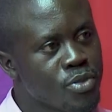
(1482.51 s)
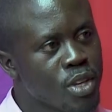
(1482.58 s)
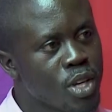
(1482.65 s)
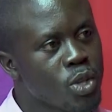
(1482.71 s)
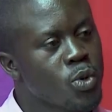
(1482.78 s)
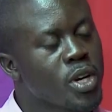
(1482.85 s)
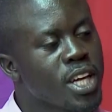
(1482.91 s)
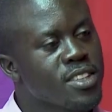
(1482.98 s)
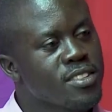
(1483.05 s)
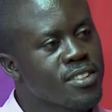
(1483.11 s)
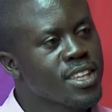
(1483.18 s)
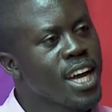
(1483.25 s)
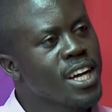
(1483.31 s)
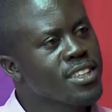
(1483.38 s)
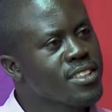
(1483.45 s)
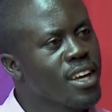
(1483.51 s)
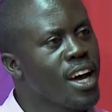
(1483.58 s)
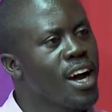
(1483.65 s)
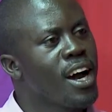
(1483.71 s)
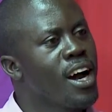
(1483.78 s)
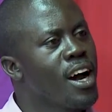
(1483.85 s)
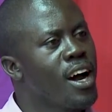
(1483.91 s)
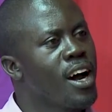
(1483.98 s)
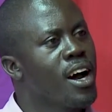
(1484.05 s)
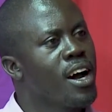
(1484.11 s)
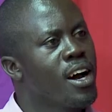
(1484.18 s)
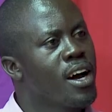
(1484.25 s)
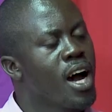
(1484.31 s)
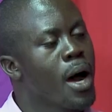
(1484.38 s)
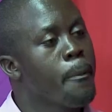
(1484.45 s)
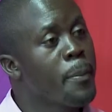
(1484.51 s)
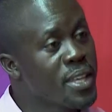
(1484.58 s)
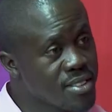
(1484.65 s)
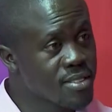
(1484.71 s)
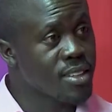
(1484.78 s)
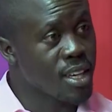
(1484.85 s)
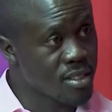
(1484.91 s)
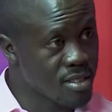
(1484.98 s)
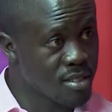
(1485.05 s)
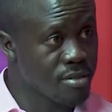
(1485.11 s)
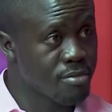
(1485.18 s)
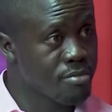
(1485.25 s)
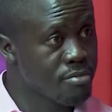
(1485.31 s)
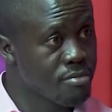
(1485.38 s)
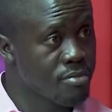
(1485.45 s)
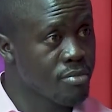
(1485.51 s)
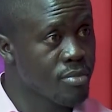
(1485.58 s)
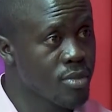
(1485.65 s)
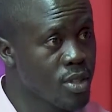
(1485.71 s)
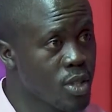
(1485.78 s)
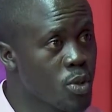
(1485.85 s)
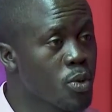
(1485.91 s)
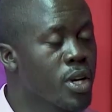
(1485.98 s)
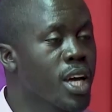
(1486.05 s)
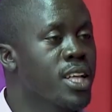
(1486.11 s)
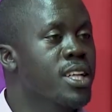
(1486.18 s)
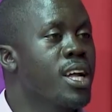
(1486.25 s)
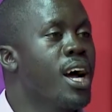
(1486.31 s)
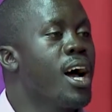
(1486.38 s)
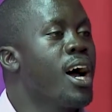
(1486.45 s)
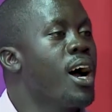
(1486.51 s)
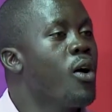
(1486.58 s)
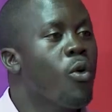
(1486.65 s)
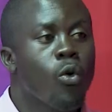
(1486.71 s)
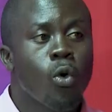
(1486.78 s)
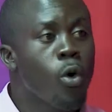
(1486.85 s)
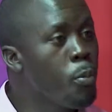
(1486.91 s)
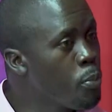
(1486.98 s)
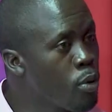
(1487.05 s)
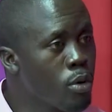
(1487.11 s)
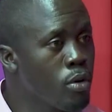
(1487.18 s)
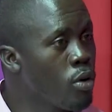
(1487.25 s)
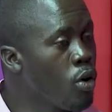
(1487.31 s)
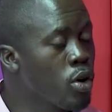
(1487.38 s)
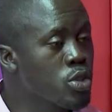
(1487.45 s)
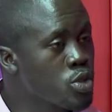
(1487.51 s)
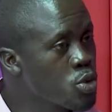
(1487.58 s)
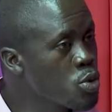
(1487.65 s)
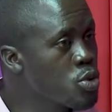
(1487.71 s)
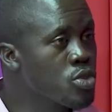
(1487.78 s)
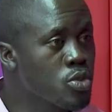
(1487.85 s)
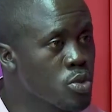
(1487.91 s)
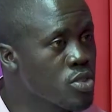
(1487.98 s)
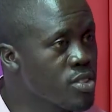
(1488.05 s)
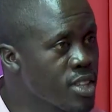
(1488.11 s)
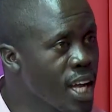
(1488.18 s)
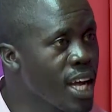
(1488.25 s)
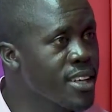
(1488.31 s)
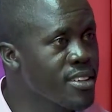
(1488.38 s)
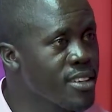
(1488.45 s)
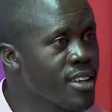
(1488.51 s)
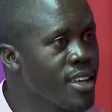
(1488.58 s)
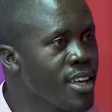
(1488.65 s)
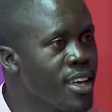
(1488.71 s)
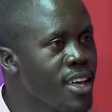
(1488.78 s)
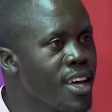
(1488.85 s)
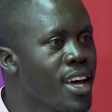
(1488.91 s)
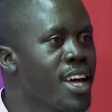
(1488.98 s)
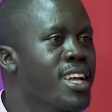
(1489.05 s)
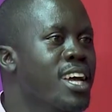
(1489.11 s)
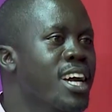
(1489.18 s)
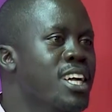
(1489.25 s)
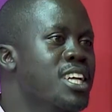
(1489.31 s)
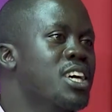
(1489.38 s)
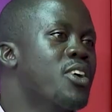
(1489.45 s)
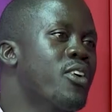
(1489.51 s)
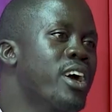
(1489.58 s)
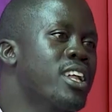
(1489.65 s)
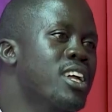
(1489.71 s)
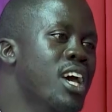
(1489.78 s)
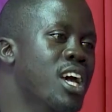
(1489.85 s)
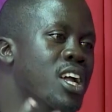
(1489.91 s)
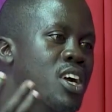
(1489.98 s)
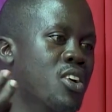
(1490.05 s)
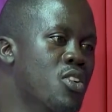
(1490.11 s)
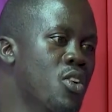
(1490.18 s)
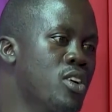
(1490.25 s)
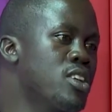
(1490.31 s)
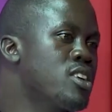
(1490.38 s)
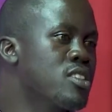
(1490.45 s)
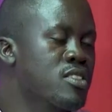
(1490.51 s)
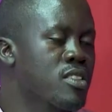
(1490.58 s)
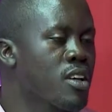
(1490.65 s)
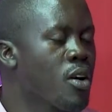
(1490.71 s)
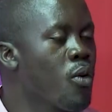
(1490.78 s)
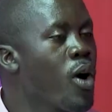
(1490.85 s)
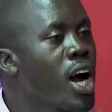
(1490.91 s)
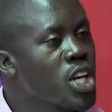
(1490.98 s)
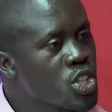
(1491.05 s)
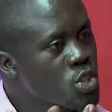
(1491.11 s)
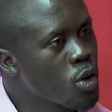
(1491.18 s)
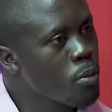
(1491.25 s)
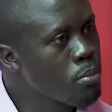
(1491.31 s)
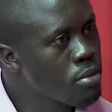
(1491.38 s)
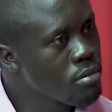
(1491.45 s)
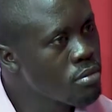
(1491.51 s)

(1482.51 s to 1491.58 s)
You can start a business. You can opt or choose to start electrical and electronics workshop.